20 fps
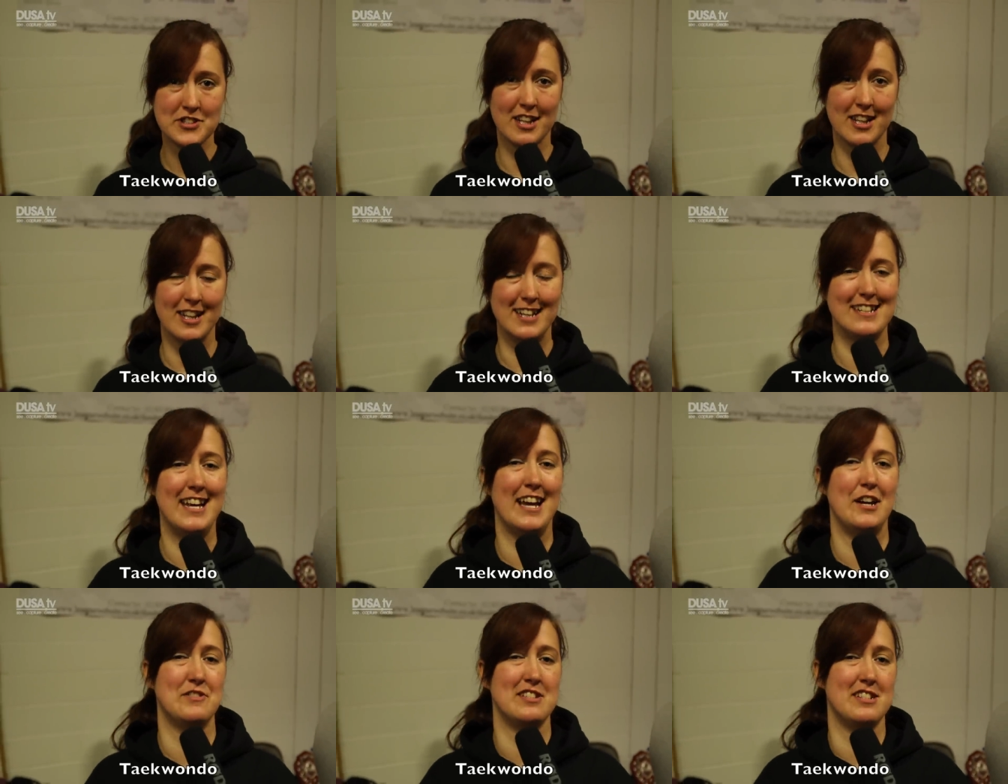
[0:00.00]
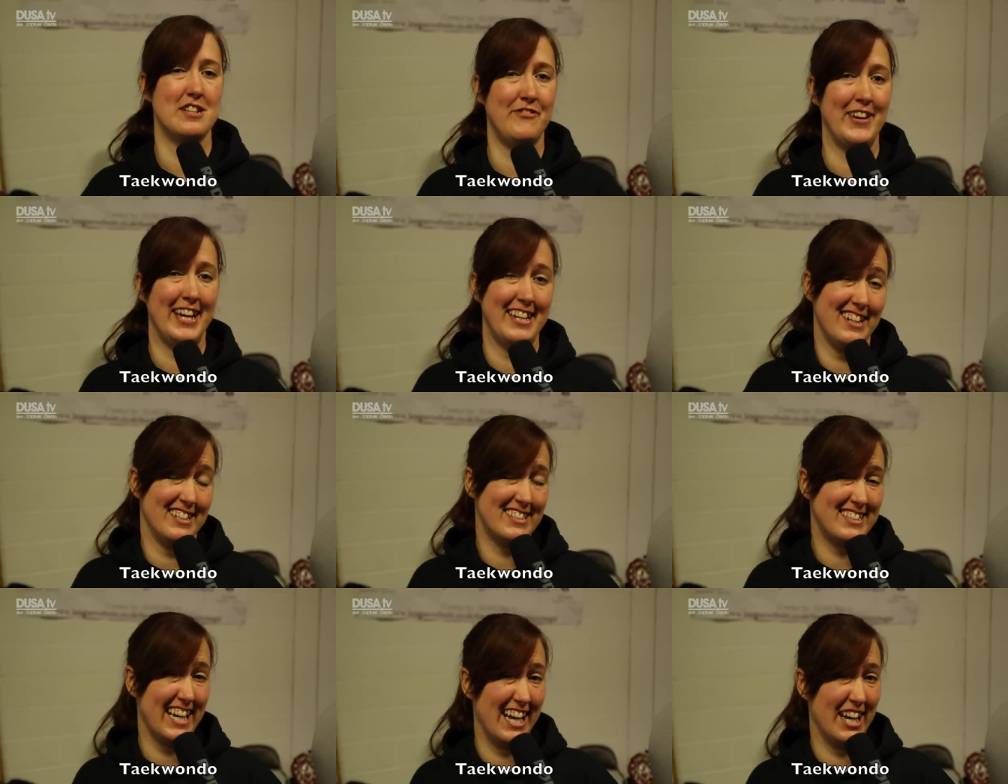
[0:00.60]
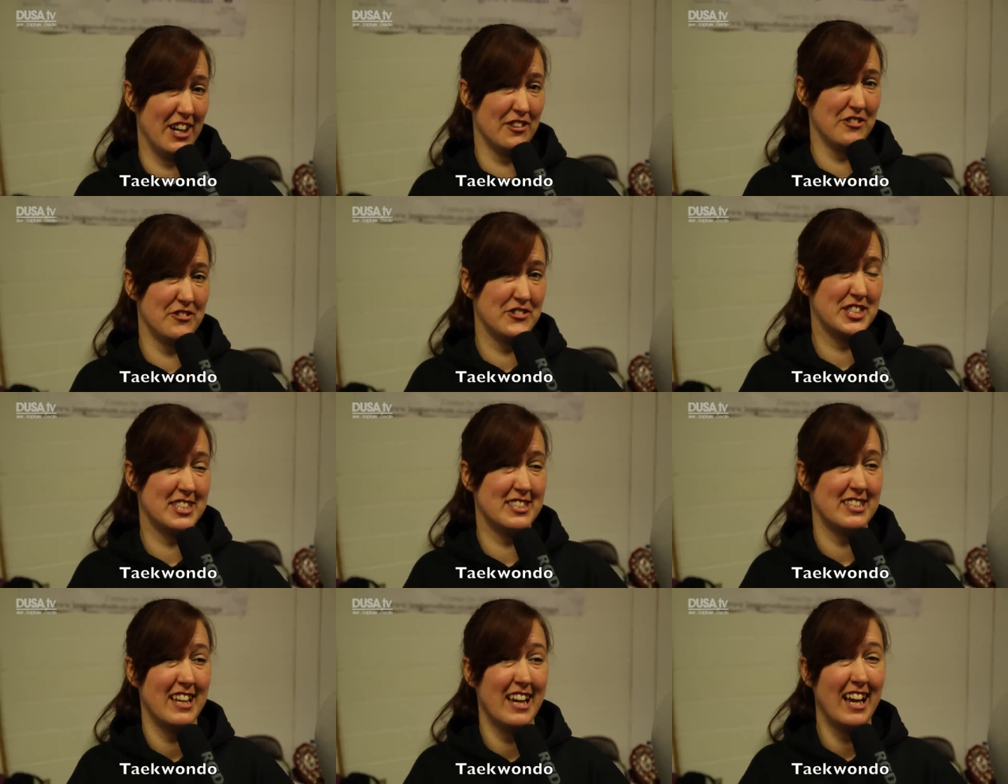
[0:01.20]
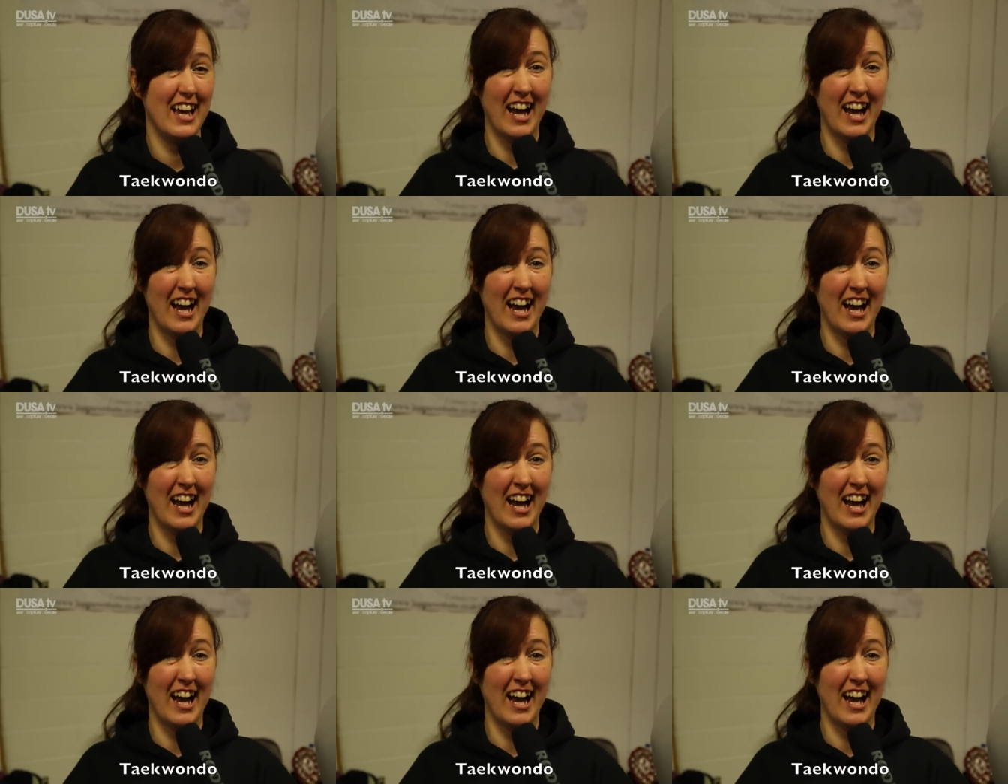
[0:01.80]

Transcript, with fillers: to learn how to defend ourselves,